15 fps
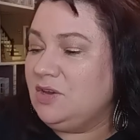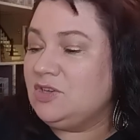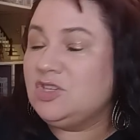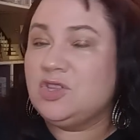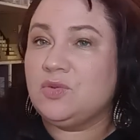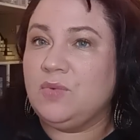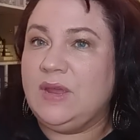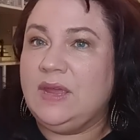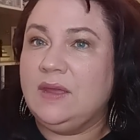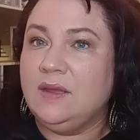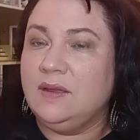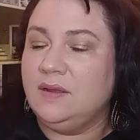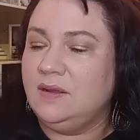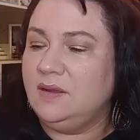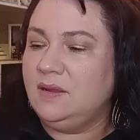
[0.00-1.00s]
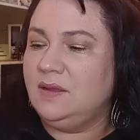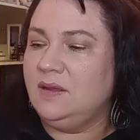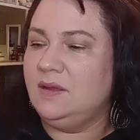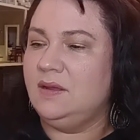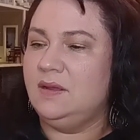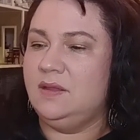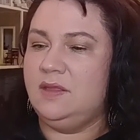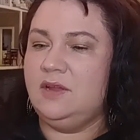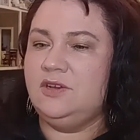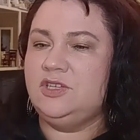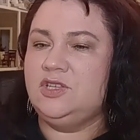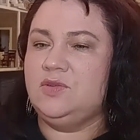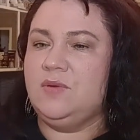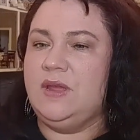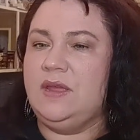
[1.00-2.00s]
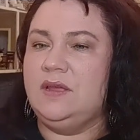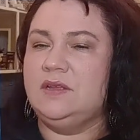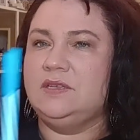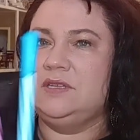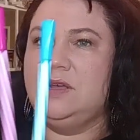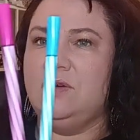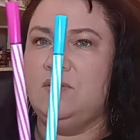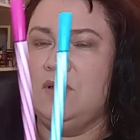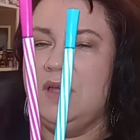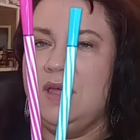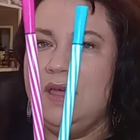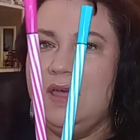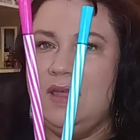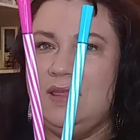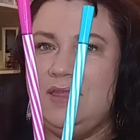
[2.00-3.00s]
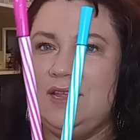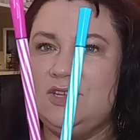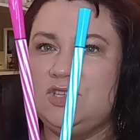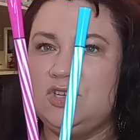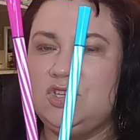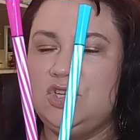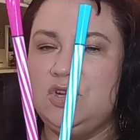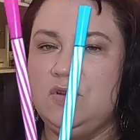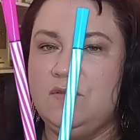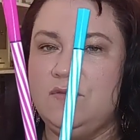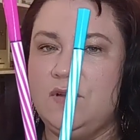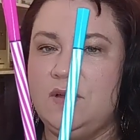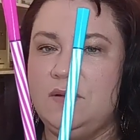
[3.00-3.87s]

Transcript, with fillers: there's three. There's three. So these are two of